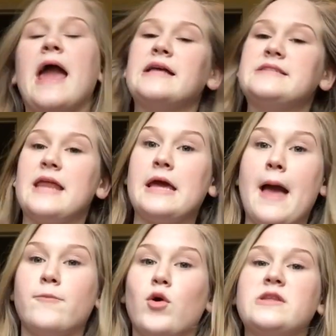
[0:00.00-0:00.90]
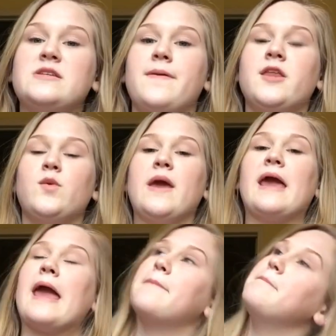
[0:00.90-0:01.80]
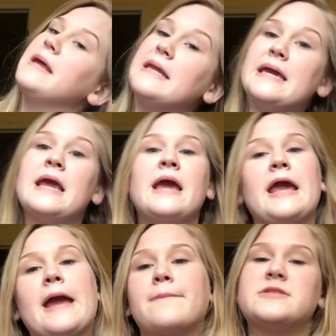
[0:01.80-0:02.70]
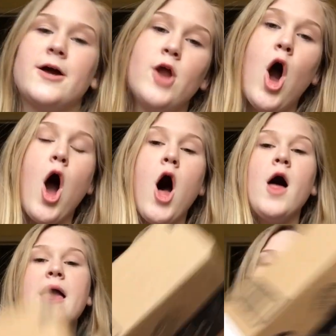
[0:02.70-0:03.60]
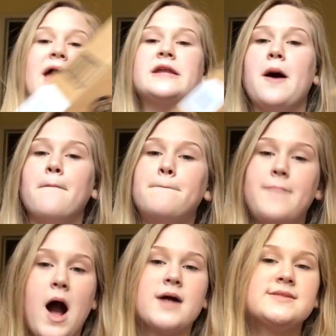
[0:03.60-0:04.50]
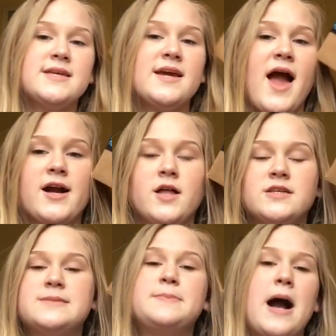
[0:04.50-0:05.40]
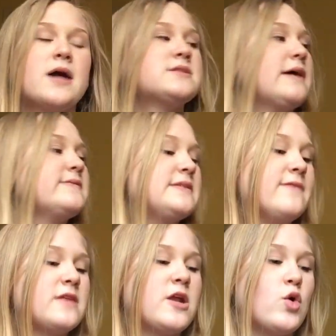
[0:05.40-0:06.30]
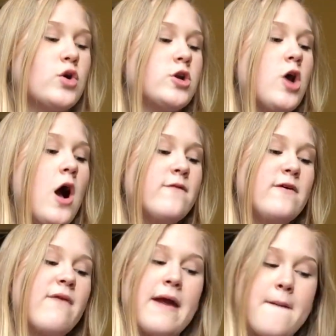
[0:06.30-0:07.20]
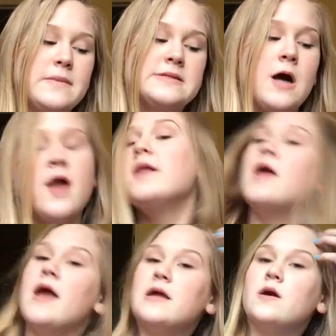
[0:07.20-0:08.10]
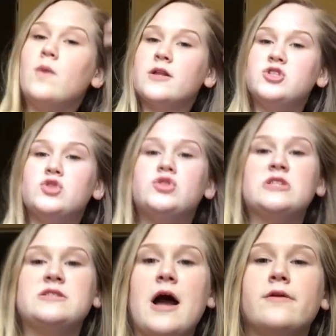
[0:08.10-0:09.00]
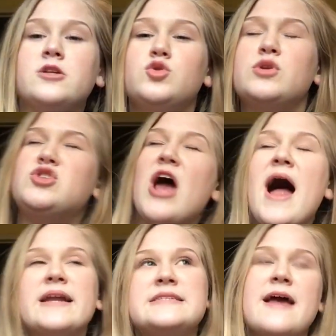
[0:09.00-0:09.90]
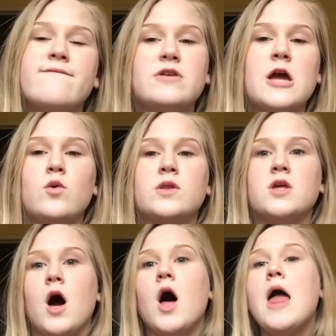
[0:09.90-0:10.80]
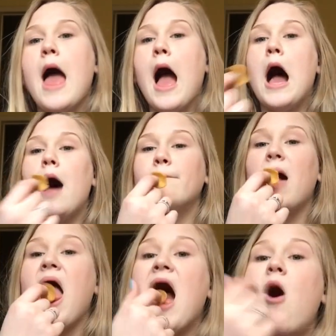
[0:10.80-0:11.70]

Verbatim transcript: And today I'm going to be doing a mini Amazon haul and unboxing. I got this box of stuff that I ordered off of Amazon, and I wanted to sit down and do a chatty type video with y'all. Um.